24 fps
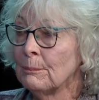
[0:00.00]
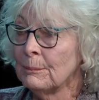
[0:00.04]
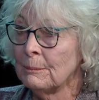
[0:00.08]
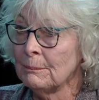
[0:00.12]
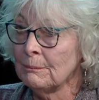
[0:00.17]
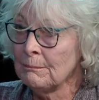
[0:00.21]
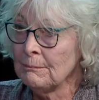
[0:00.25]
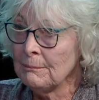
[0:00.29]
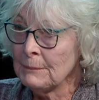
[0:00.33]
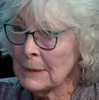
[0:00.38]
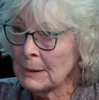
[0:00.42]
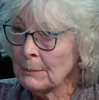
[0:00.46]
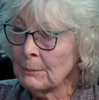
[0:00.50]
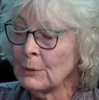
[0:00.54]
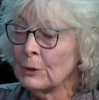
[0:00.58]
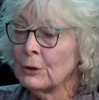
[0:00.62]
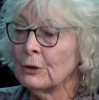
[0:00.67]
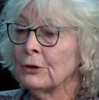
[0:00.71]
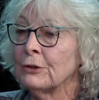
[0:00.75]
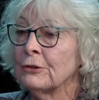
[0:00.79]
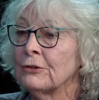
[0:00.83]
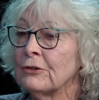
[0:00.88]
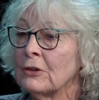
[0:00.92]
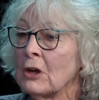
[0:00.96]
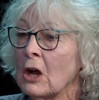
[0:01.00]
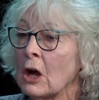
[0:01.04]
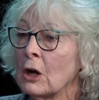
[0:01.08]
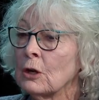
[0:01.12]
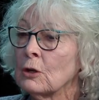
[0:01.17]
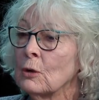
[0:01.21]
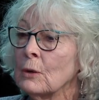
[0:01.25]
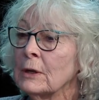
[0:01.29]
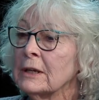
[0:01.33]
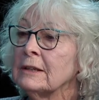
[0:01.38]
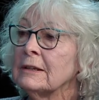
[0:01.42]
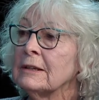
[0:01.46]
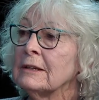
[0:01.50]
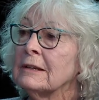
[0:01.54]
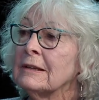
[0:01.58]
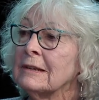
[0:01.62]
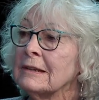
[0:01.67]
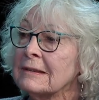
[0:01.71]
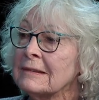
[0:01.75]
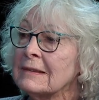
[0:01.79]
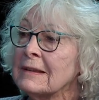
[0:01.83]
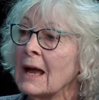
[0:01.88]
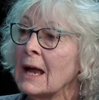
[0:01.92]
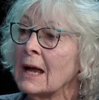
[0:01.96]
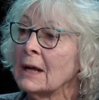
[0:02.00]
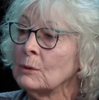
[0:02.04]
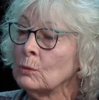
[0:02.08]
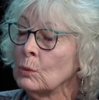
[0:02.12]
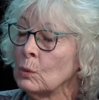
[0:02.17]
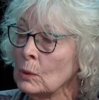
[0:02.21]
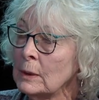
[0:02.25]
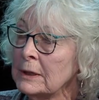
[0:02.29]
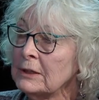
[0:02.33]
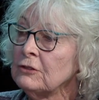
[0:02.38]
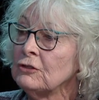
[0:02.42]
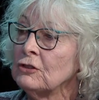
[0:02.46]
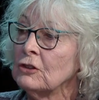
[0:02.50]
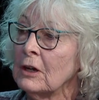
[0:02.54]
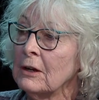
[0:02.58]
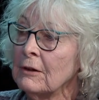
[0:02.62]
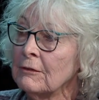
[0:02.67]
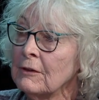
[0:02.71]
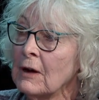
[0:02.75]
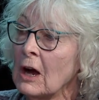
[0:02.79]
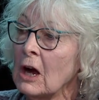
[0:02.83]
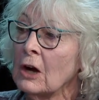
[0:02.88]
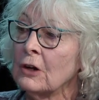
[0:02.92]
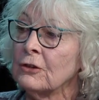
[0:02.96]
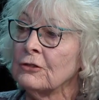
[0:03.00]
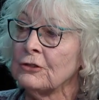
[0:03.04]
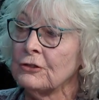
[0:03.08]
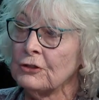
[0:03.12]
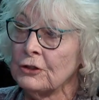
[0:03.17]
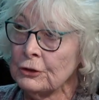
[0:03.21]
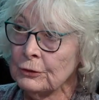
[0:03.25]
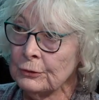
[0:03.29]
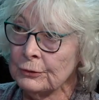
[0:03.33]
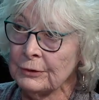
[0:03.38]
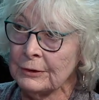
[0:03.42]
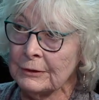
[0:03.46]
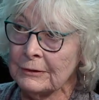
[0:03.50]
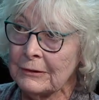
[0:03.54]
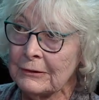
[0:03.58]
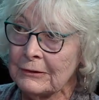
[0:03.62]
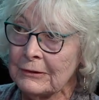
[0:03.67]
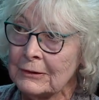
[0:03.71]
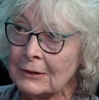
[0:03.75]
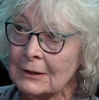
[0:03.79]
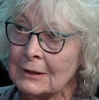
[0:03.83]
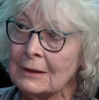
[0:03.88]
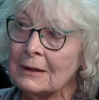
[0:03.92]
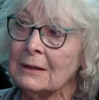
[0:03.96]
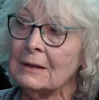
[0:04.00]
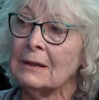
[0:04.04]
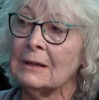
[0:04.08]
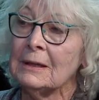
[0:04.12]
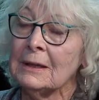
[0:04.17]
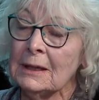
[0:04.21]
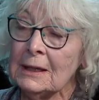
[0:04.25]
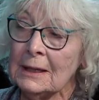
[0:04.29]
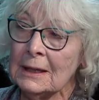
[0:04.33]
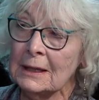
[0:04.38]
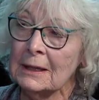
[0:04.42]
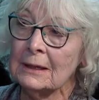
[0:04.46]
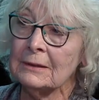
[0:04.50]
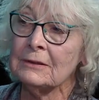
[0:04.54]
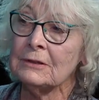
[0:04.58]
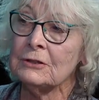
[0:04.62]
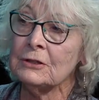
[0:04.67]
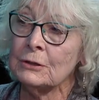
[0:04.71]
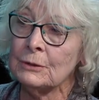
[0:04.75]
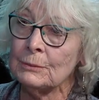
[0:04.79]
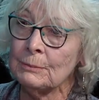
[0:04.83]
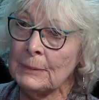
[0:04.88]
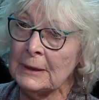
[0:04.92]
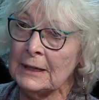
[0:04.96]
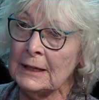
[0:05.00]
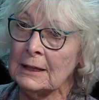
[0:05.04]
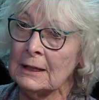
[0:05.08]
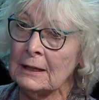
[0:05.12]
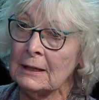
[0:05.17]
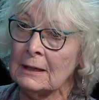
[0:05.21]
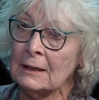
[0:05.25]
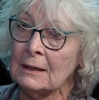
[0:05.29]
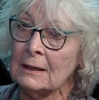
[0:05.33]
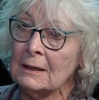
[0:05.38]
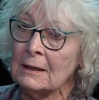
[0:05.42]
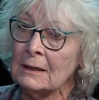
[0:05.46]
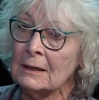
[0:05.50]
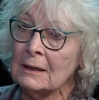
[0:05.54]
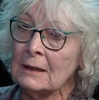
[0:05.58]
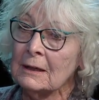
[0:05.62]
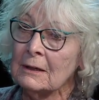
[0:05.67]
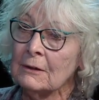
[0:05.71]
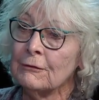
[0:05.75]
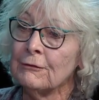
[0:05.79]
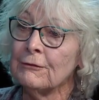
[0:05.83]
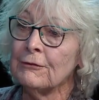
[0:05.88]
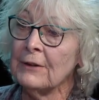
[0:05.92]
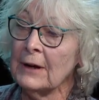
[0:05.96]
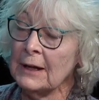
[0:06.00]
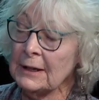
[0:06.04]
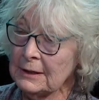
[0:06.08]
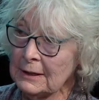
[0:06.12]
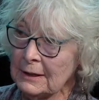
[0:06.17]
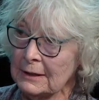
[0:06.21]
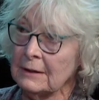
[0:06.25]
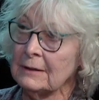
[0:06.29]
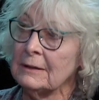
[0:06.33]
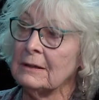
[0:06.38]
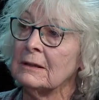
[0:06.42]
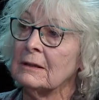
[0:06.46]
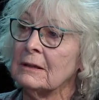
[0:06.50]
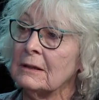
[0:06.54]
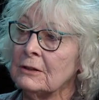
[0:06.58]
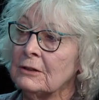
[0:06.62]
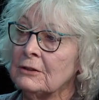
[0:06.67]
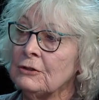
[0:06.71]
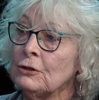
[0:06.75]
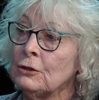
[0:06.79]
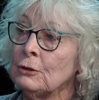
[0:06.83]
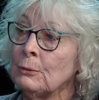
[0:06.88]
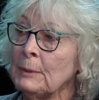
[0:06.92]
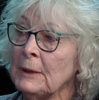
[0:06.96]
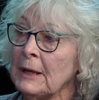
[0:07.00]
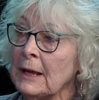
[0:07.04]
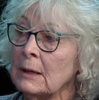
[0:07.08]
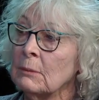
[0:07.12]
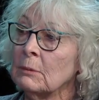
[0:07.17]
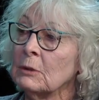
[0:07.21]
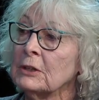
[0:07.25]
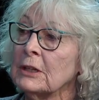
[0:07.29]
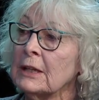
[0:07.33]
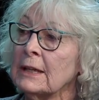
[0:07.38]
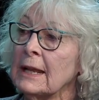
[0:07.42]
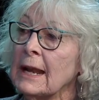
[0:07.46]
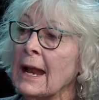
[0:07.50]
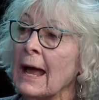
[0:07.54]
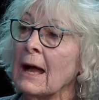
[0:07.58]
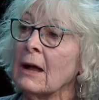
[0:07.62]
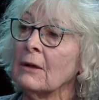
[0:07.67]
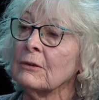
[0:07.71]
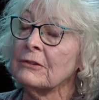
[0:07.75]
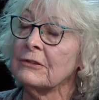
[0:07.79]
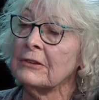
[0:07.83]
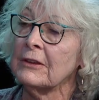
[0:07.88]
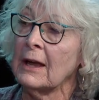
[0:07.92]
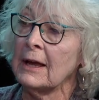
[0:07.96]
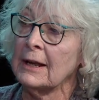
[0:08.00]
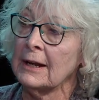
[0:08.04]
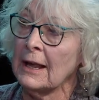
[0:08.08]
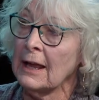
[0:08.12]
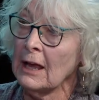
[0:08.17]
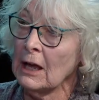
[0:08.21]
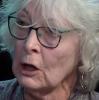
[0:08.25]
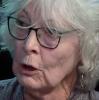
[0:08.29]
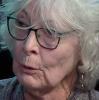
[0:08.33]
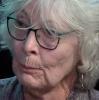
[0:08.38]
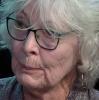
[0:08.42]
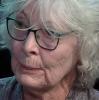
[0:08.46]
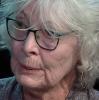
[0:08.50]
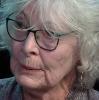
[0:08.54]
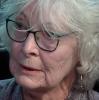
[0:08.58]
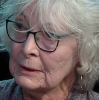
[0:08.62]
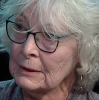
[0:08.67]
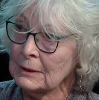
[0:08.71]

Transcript: members are going to decide which of our students get to be funded to be able to get outside help.